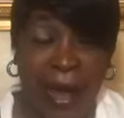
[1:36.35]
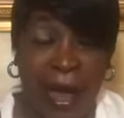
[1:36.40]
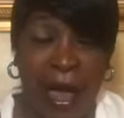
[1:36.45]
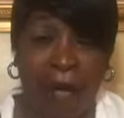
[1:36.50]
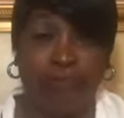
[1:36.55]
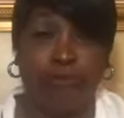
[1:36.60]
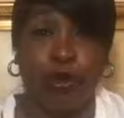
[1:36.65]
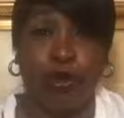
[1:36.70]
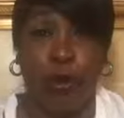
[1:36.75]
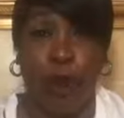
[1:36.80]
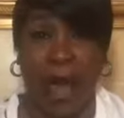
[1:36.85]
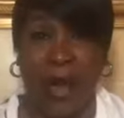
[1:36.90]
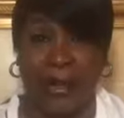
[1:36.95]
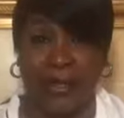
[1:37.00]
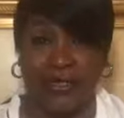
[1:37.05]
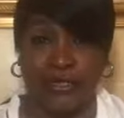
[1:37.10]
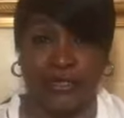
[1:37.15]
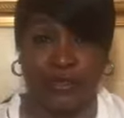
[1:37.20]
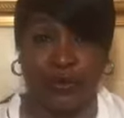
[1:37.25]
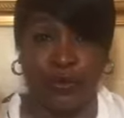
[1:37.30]
I have
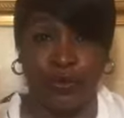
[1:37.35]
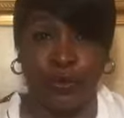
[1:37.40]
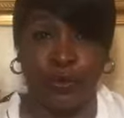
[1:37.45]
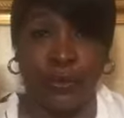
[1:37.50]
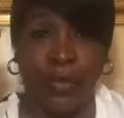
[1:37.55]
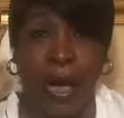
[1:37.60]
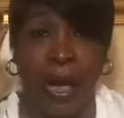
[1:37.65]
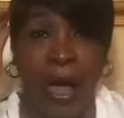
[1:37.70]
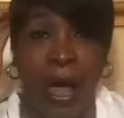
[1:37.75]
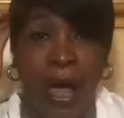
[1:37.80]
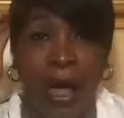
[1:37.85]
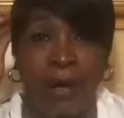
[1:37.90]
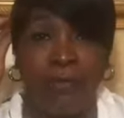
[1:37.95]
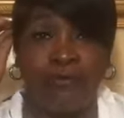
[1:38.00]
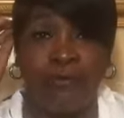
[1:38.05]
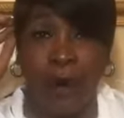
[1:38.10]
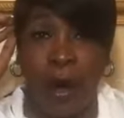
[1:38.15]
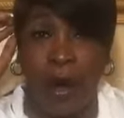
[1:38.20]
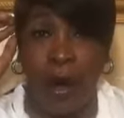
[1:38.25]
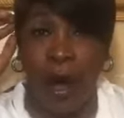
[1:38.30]
gratitude
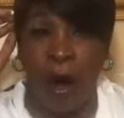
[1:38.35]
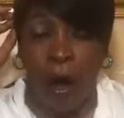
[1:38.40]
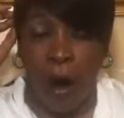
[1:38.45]
for